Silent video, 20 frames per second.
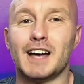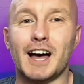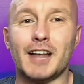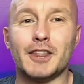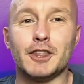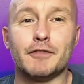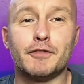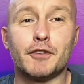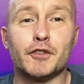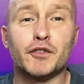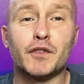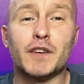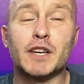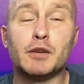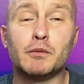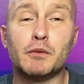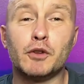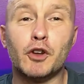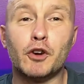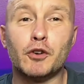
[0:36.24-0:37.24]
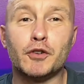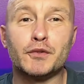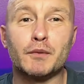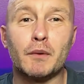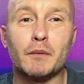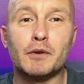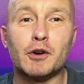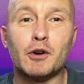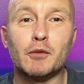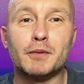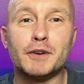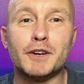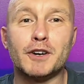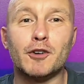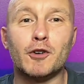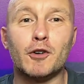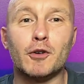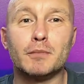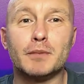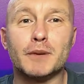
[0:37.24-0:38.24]
And the first thing you will notice when we open it
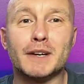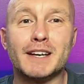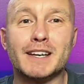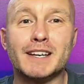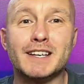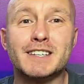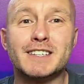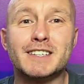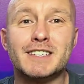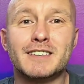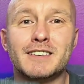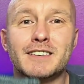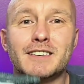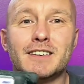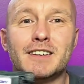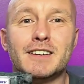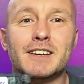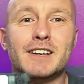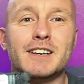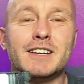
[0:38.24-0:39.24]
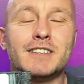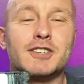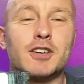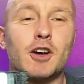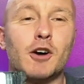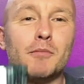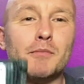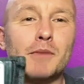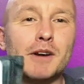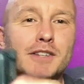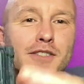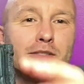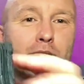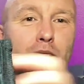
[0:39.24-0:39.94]
up is it's got Marty